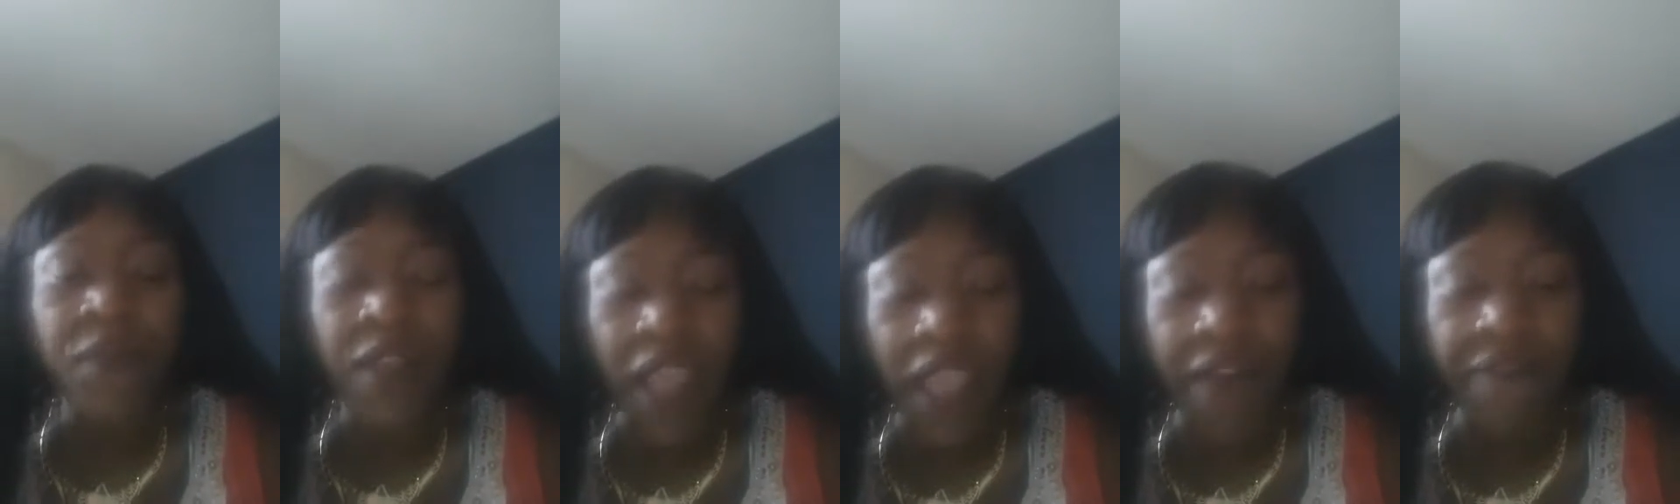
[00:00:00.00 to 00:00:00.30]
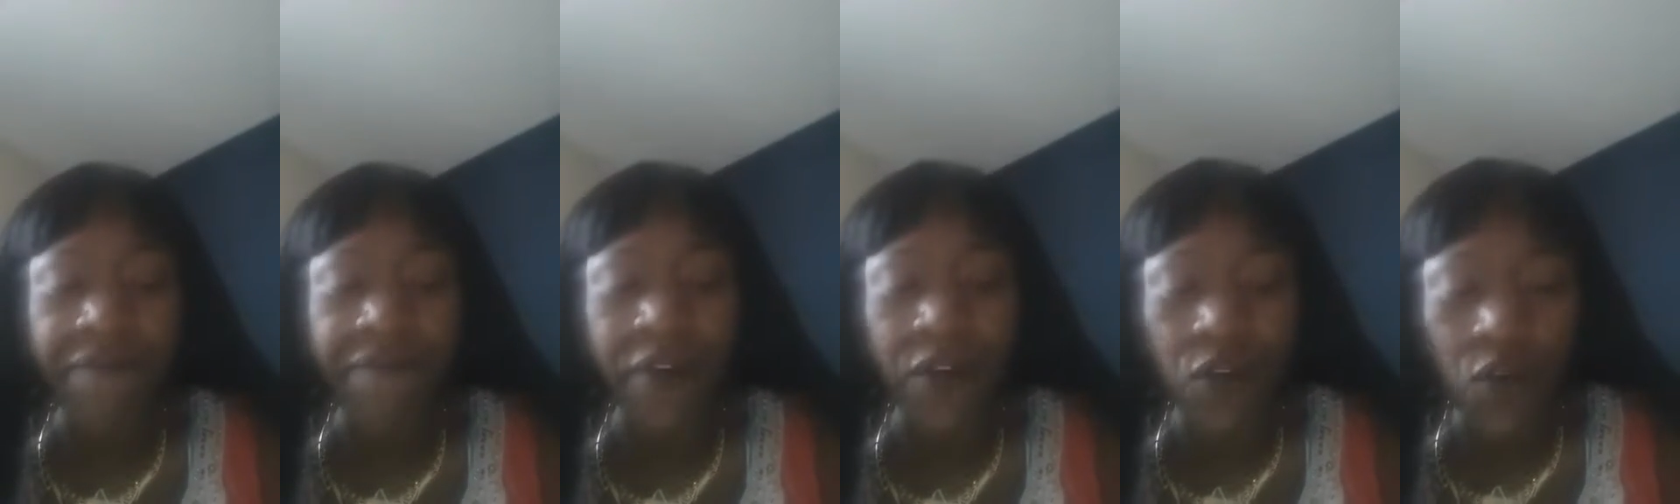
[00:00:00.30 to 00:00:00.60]

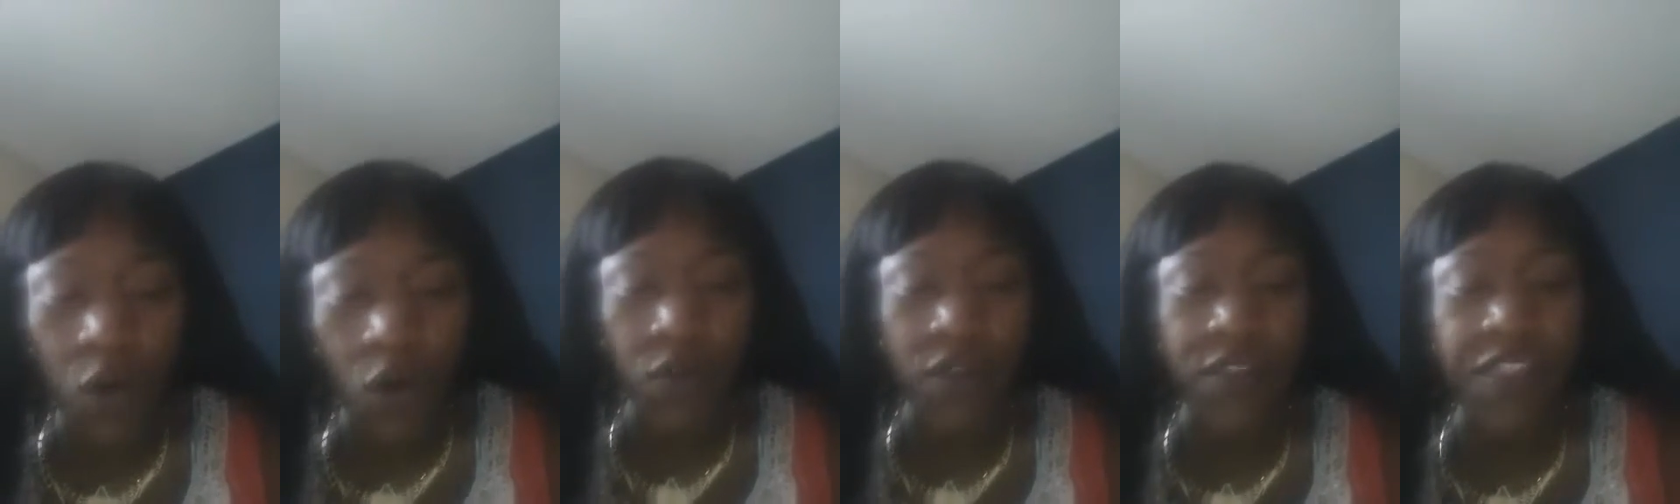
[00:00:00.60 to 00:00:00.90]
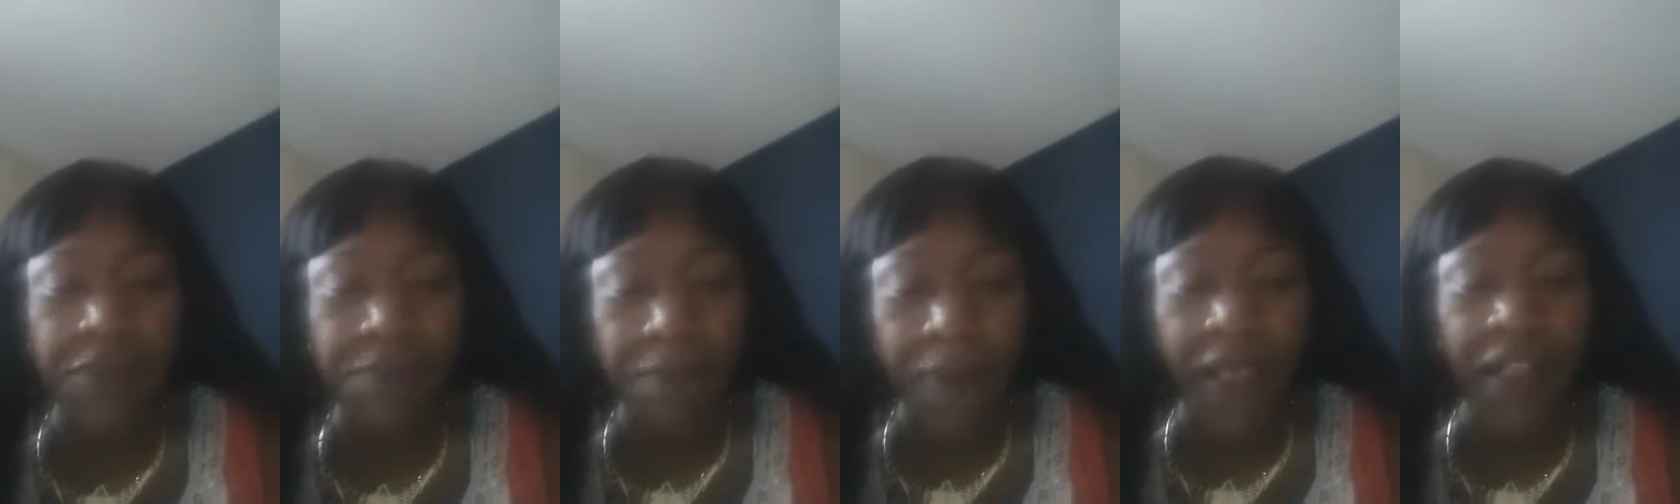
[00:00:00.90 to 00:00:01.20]
Every curse,
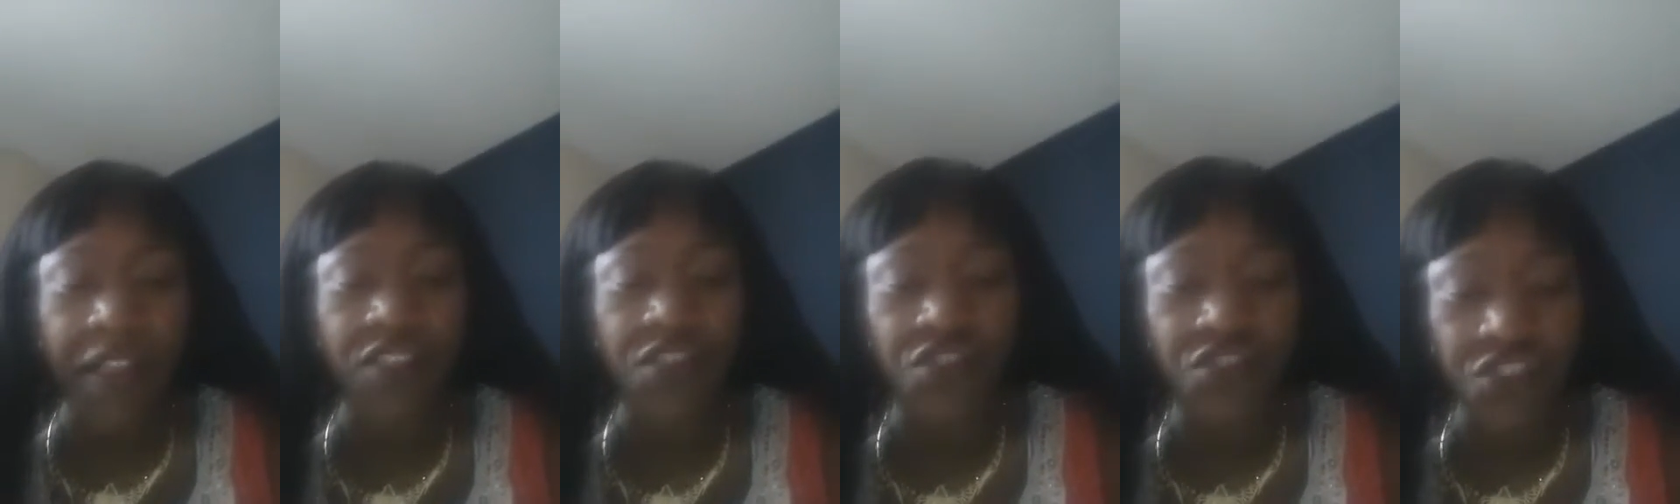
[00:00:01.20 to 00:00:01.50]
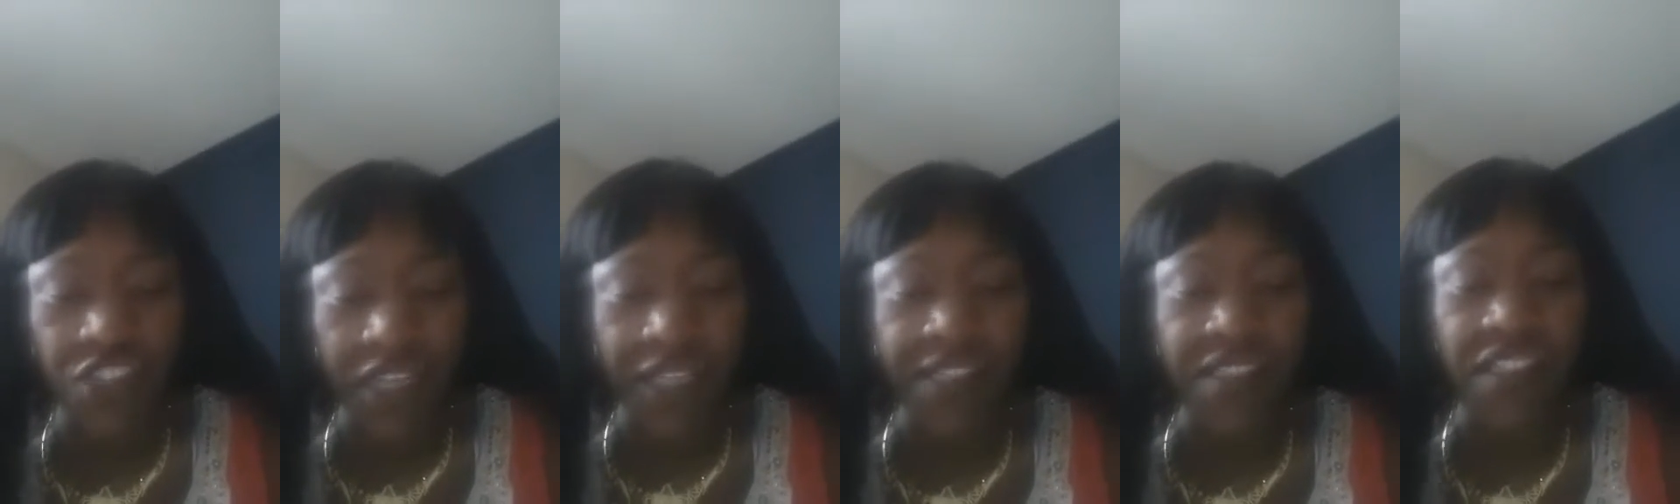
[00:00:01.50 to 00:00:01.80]
spell,
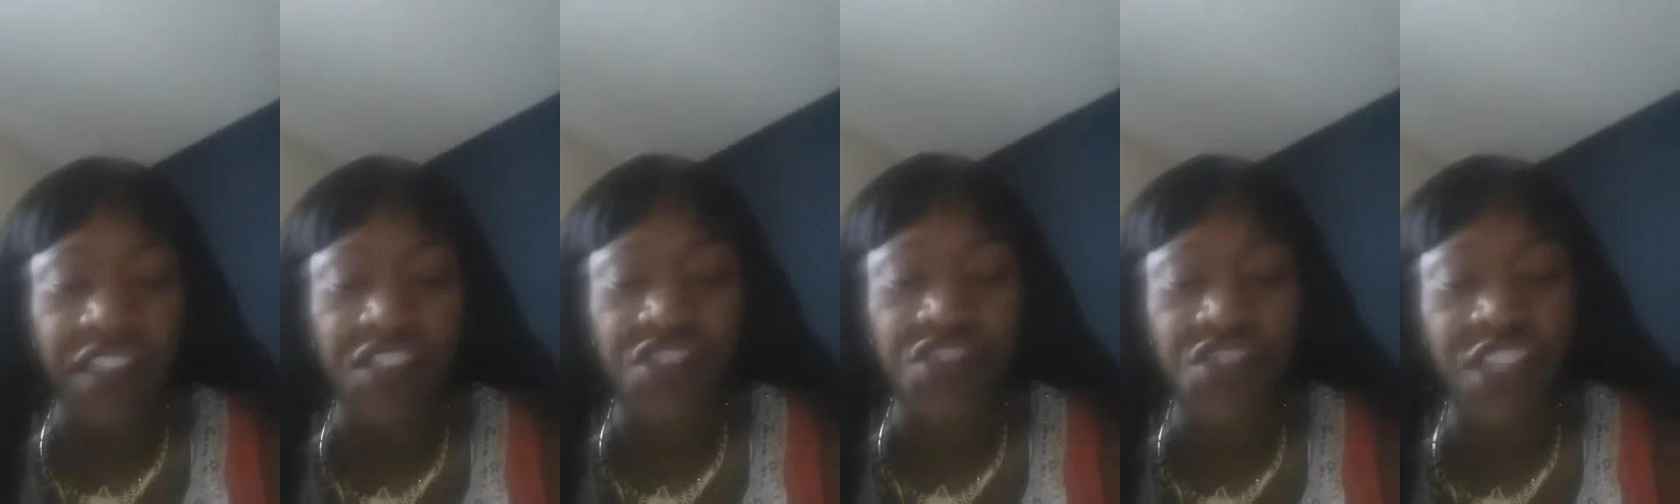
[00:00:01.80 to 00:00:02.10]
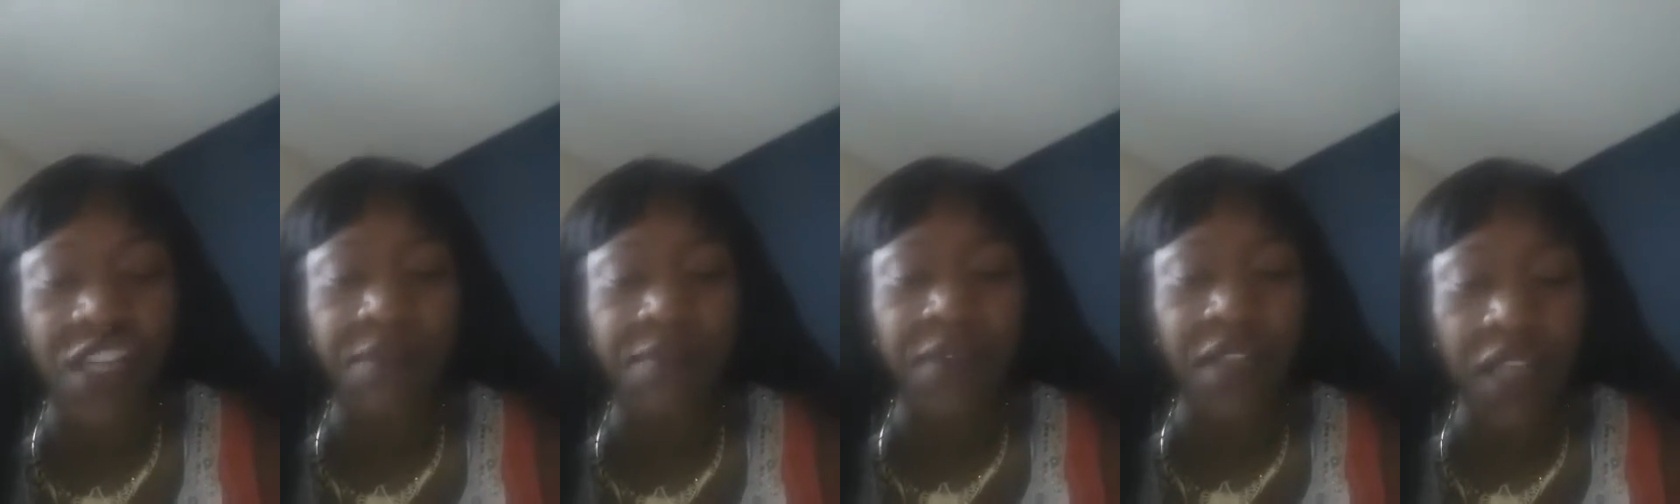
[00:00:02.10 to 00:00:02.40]
jinx,
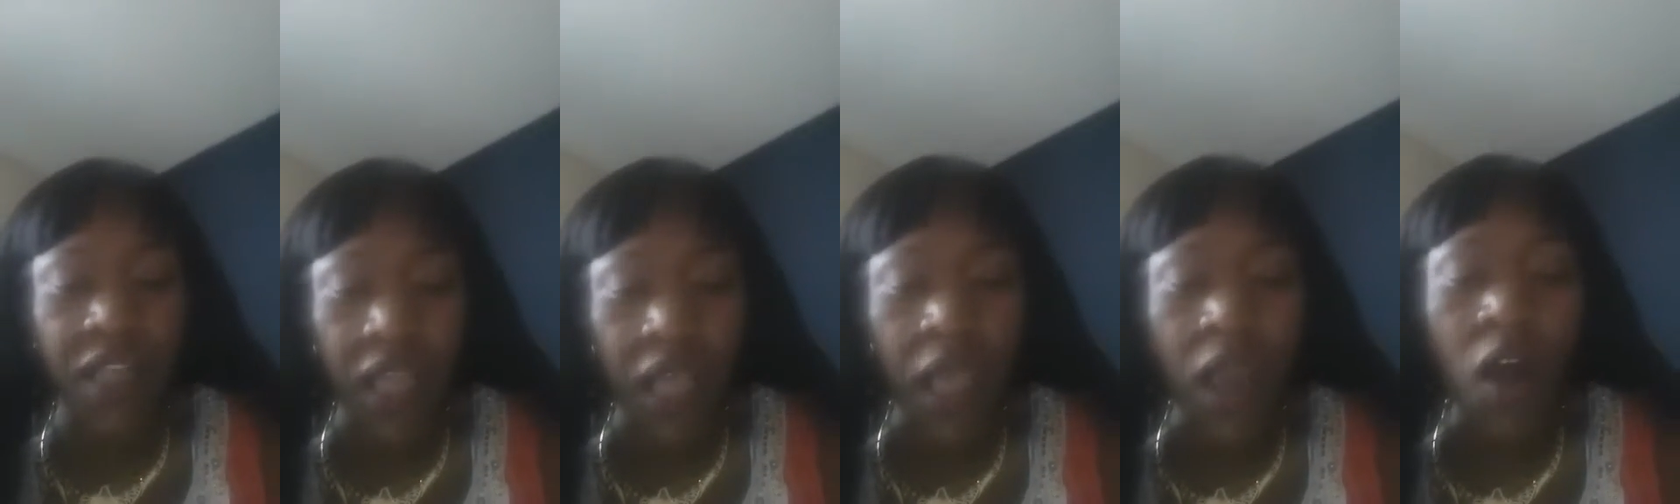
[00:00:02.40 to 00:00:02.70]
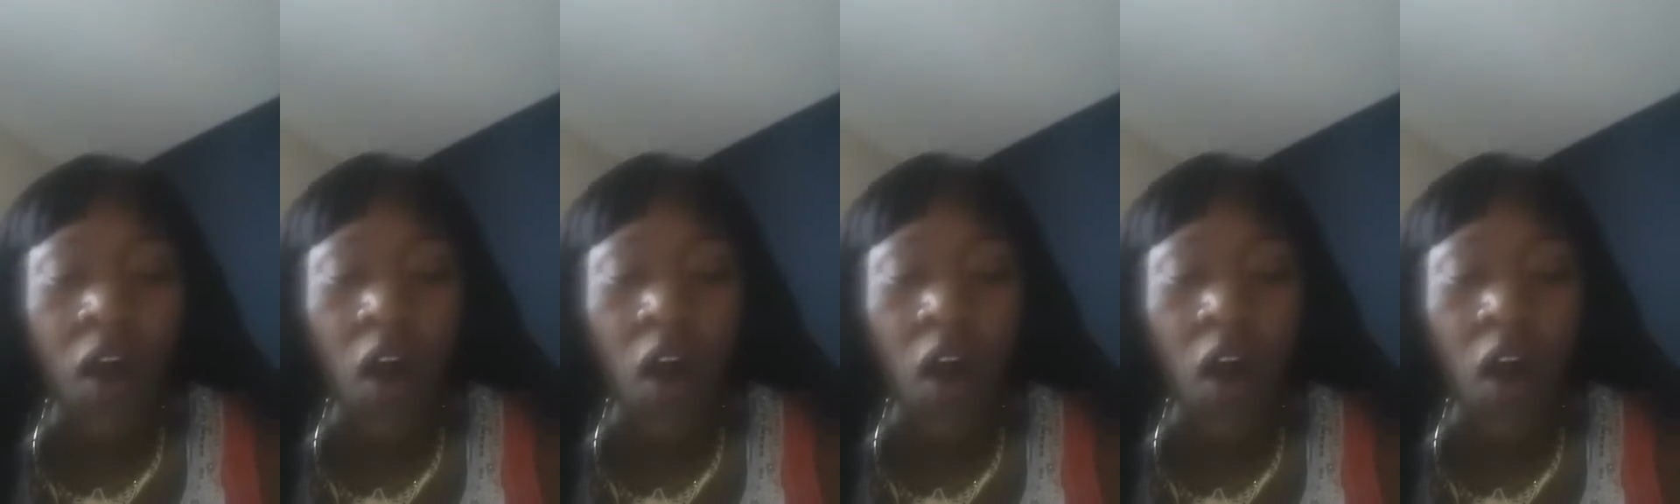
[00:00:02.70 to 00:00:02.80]
enchantment,